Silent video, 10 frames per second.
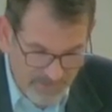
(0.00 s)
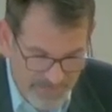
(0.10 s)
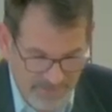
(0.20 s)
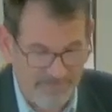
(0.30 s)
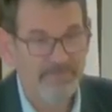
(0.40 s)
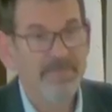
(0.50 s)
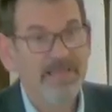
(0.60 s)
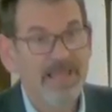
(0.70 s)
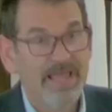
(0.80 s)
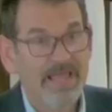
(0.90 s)
him,
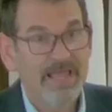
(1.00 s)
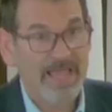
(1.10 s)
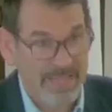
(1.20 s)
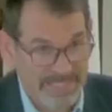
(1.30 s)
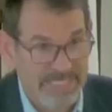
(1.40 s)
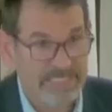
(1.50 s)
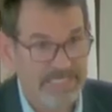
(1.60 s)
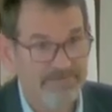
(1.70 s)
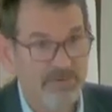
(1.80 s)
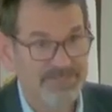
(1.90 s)
and he
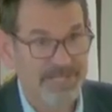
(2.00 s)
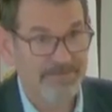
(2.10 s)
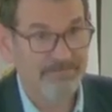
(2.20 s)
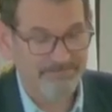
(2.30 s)
delivers them.